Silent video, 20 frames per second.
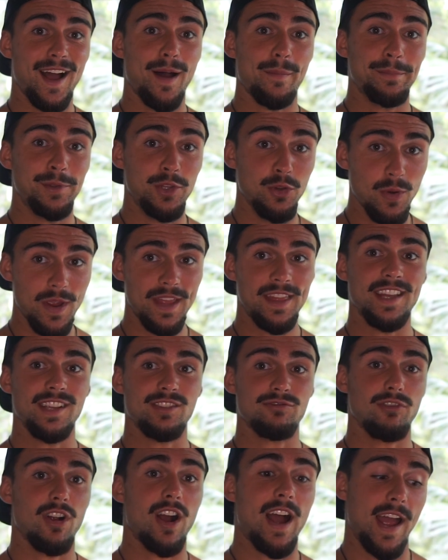up, doing
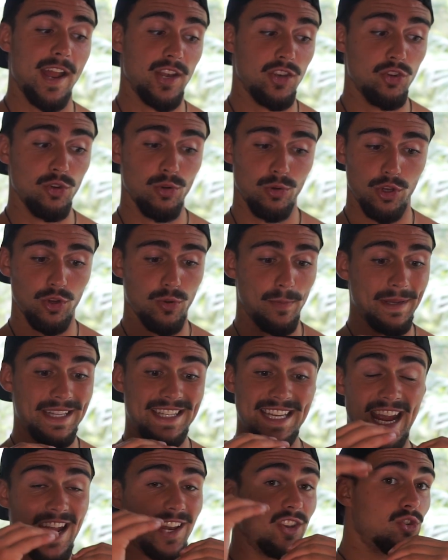things right, and your
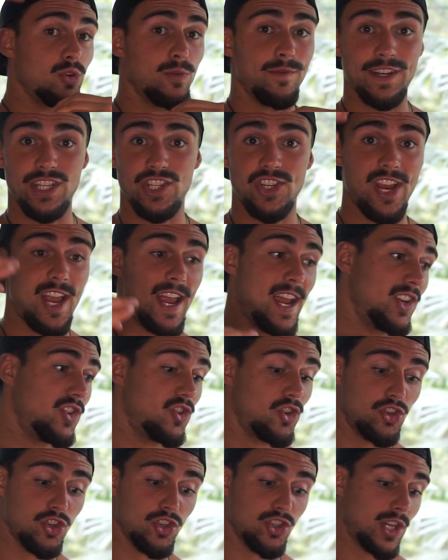potential for
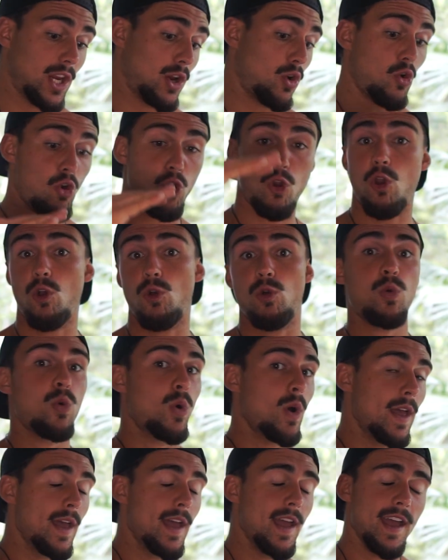change is just like, whew,
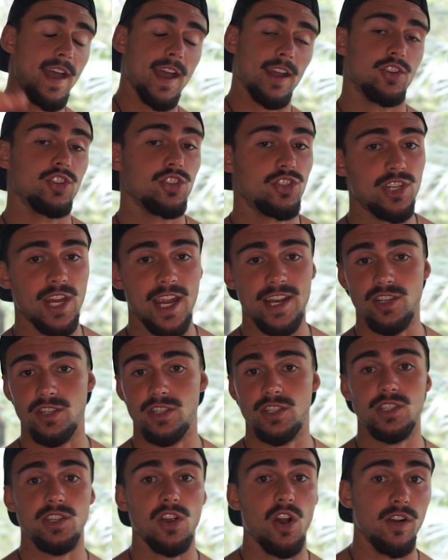it just
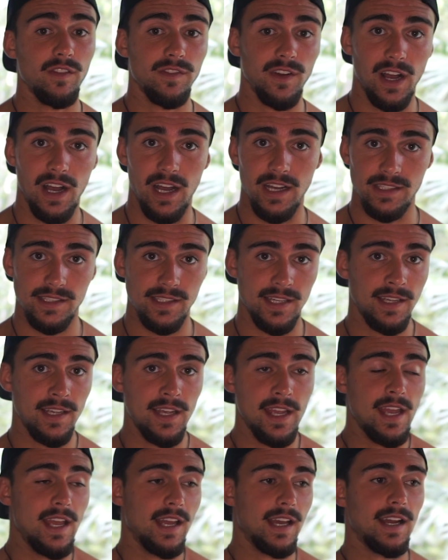changes so fast.
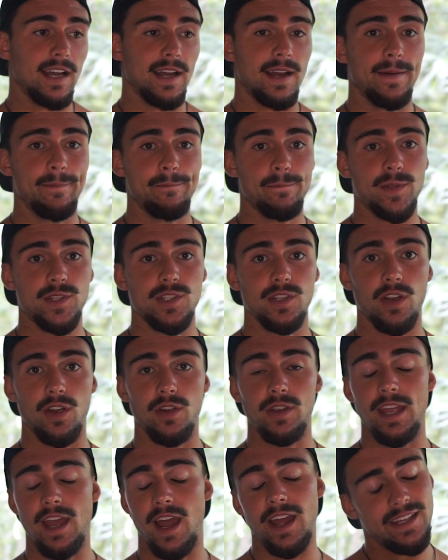So
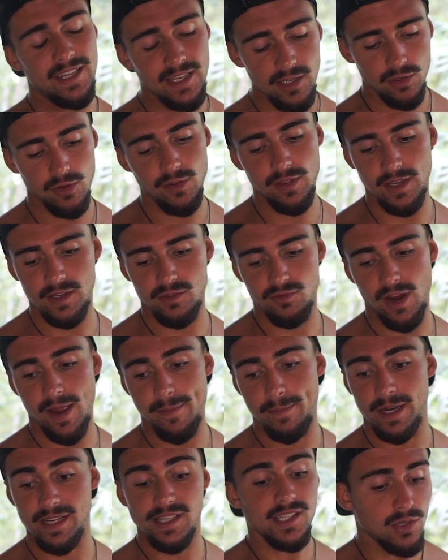yeah, I didn't do things
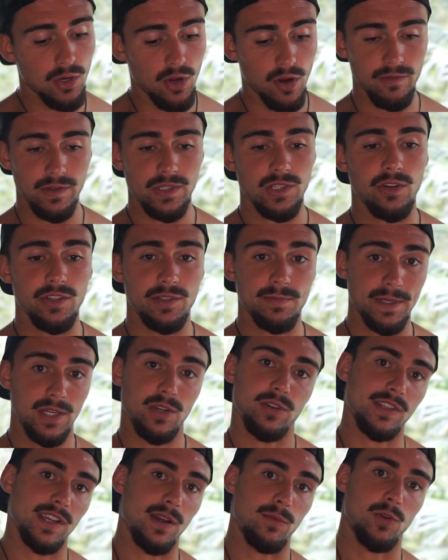right, but I still got results
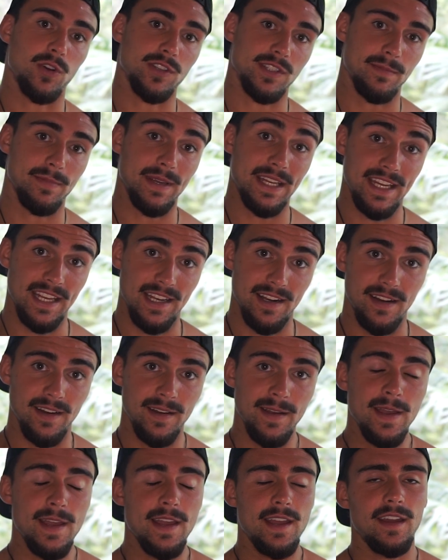because I was a beginner.
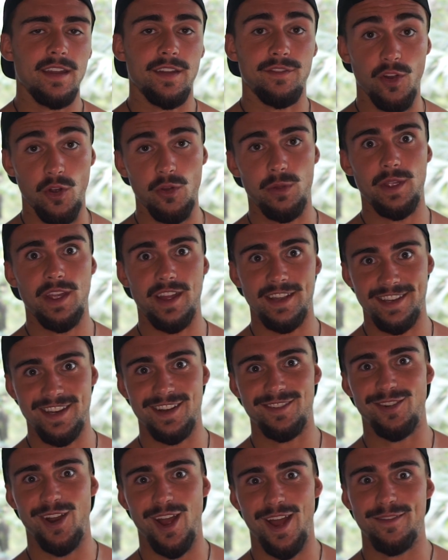If only I did
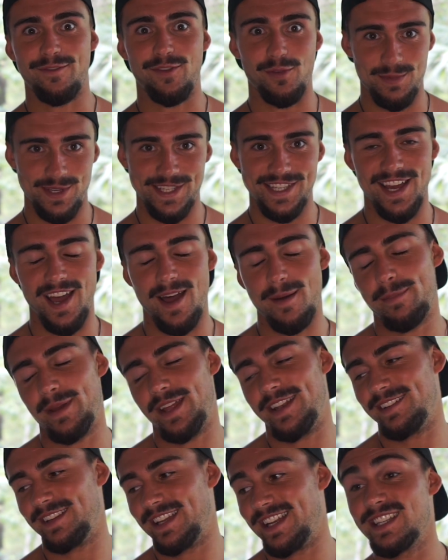it right from the start,
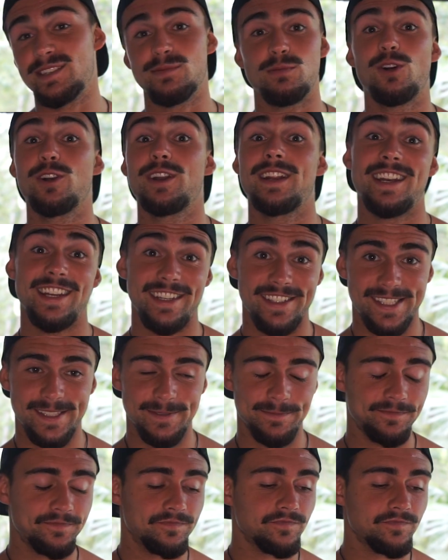but it is what it is.